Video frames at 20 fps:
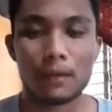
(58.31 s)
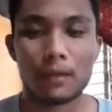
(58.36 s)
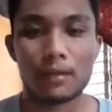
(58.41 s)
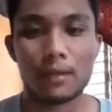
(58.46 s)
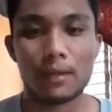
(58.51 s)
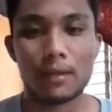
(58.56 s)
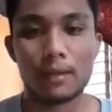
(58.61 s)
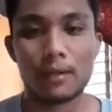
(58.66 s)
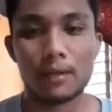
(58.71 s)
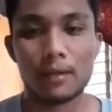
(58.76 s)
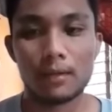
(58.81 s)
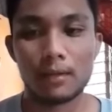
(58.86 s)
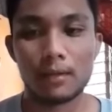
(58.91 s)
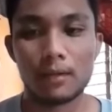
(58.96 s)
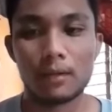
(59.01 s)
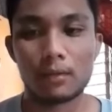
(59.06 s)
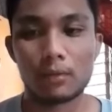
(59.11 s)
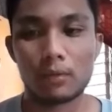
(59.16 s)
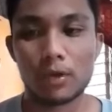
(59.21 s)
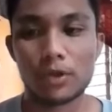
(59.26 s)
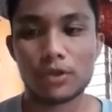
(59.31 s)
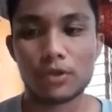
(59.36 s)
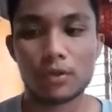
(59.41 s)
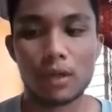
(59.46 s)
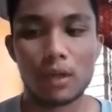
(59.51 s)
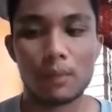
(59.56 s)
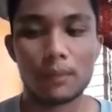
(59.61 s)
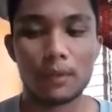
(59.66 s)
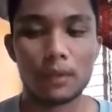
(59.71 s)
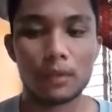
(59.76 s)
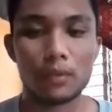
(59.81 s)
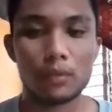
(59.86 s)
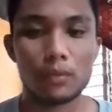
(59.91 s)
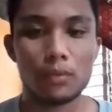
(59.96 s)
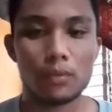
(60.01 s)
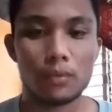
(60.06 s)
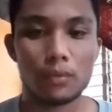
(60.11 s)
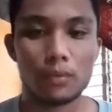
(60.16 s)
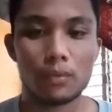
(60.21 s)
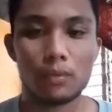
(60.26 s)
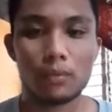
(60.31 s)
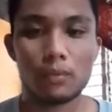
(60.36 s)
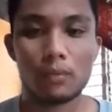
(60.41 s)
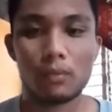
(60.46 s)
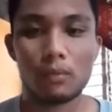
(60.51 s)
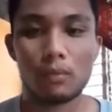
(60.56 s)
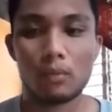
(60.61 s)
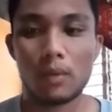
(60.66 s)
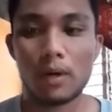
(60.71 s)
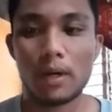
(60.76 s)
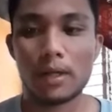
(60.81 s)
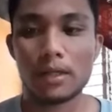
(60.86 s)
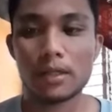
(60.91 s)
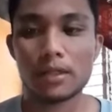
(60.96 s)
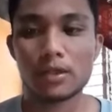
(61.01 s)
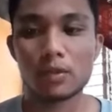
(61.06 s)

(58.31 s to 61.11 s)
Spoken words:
Then question number 2, why is